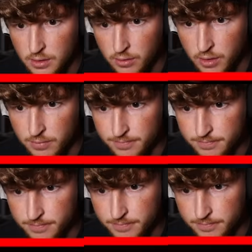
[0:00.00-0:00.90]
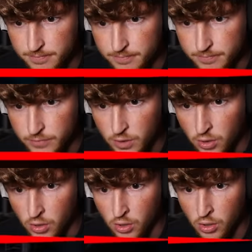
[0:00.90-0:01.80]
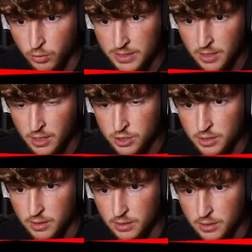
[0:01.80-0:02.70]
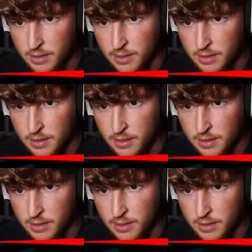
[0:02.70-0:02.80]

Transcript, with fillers: Oh, no. Oh, we dodged it.